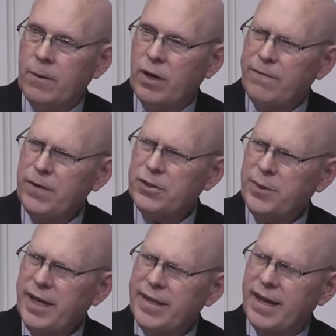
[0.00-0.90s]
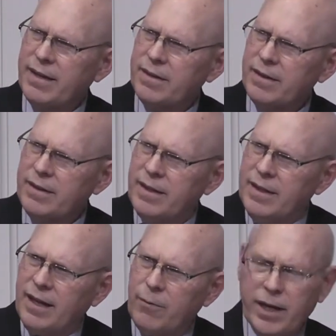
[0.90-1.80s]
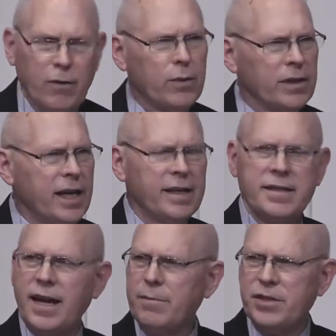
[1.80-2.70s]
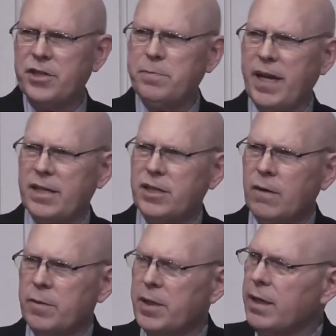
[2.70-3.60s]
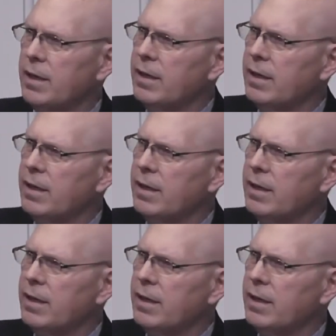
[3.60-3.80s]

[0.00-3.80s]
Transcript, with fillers: When I first read that I, I read over it a lot of times and just passed over it, but